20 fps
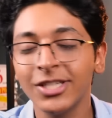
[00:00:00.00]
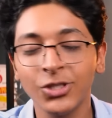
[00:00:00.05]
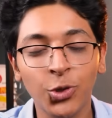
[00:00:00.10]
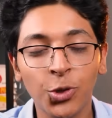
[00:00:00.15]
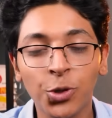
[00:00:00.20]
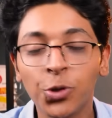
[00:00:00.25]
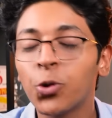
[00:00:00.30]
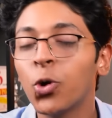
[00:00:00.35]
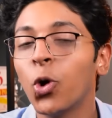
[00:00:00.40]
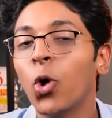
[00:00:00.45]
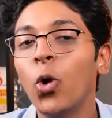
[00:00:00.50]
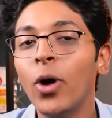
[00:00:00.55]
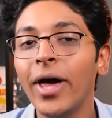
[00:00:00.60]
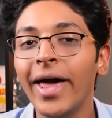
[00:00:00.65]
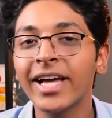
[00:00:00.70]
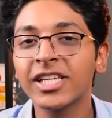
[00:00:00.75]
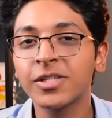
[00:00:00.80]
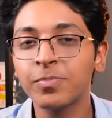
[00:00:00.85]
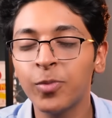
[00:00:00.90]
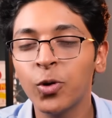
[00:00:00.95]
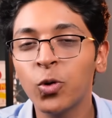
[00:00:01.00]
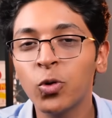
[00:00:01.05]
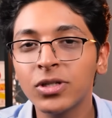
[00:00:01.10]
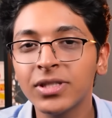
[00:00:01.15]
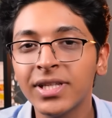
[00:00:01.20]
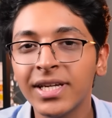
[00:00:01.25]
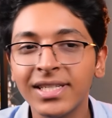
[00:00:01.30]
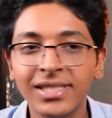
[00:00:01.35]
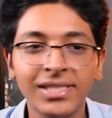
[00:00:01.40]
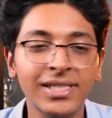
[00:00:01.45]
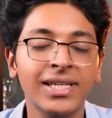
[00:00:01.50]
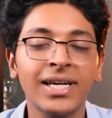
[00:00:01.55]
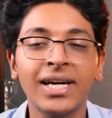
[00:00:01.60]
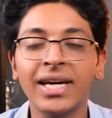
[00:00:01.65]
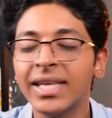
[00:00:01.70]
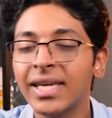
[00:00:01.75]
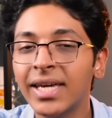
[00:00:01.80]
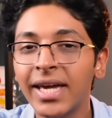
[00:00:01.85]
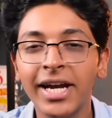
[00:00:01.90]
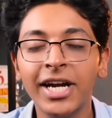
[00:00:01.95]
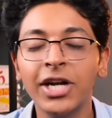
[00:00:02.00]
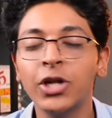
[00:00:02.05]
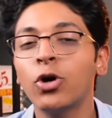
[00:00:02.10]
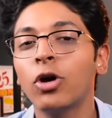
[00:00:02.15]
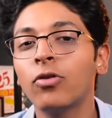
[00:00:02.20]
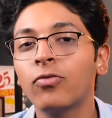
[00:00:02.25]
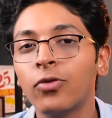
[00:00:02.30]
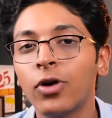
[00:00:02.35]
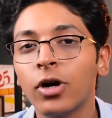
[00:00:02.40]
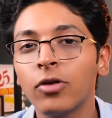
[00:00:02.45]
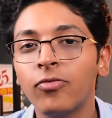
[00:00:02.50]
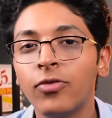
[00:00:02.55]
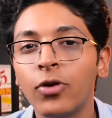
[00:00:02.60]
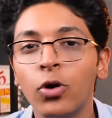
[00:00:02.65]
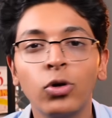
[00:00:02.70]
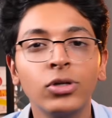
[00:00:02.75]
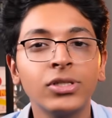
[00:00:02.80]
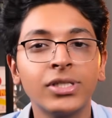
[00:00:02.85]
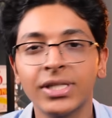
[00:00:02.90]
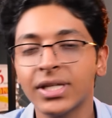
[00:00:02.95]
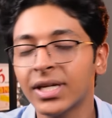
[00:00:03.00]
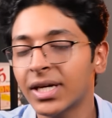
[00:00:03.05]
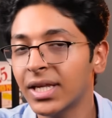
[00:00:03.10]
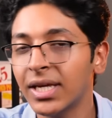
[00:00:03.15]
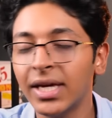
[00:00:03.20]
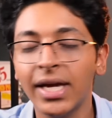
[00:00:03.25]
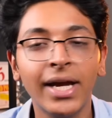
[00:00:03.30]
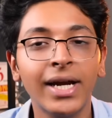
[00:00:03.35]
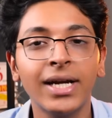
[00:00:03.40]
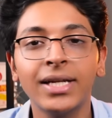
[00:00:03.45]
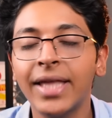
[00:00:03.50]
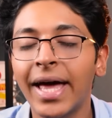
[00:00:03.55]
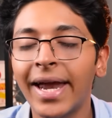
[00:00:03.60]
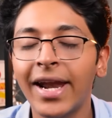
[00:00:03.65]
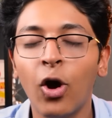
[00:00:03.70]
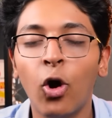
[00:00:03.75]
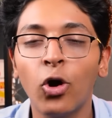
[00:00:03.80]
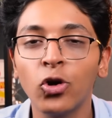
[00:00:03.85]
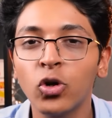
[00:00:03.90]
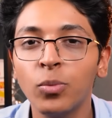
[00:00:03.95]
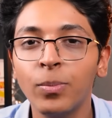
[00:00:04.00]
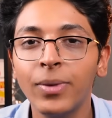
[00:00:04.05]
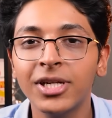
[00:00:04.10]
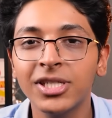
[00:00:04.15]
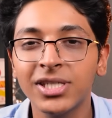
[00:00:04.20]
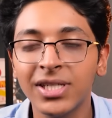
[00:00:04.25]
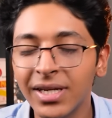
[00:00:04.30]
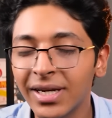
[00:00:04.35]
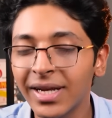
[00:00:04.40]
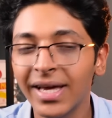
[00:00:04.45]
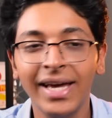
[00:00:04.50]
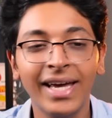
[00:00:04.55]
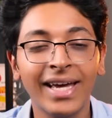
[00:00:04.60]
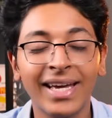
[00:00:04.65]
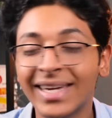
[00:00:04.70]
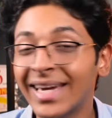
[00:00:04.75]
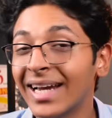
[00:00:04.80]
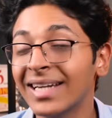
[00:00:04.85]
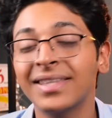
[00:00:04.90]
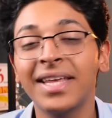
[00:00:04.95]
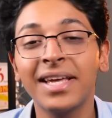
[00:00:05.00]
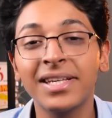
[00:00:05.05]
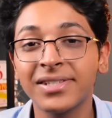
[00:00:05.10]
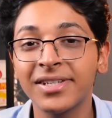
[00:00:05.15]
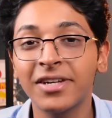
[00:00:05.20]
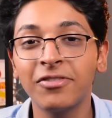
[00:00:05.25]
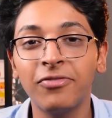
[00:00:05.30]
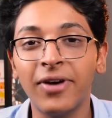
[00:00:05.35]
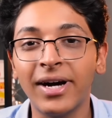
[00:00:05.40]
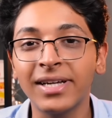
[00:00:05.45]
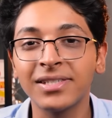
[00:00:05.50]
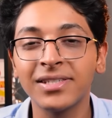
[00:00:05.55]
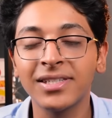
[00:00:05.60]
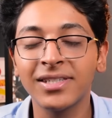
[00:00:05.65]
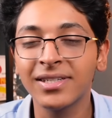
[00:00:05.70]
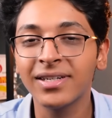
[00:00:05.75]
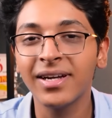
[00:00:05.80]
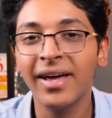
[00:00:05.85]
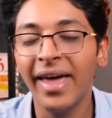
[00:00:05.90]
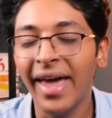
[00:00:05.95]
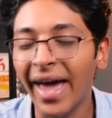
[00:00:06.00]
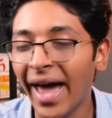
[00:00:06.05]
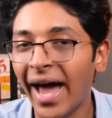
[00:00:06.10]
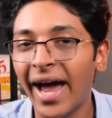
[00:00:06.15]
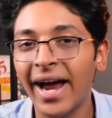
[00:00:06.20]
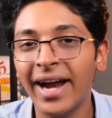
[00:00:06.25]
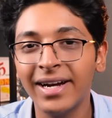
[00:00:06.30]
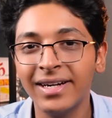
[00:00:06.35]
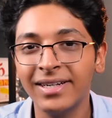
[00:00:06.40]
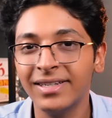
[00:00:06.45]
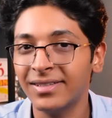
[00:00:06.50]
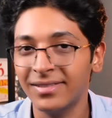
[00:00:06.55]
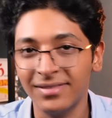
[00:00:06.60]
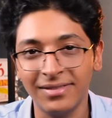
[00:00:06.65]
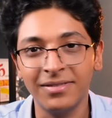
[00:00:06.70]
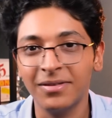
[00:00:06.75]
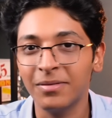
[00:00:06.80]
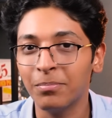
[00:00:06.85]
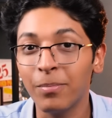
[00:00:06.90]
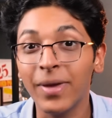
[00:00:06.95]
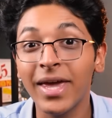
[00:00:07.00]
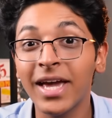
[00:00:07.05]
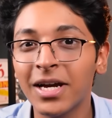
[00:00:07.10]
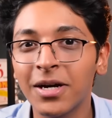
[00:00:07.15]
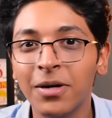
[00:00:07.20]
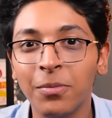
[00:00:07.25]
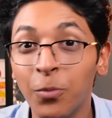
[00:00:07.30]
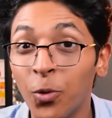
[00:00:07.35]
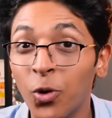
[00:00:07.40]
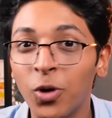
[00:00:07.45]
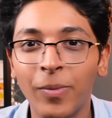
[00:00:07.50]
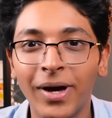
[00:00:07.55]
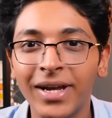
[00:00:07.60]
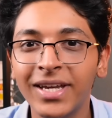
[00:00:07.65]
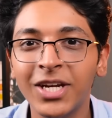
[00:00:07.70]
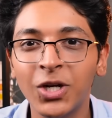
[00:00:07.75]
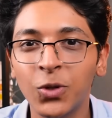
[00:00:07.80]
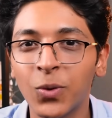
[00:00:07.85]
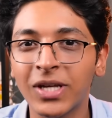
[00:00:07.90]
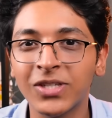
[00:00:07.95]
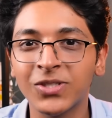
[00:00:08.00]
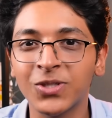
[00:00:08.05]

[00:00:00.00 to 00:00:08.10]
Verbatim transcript: So go explore this, create your workflows, create that automation, get things done faster, and make more money doing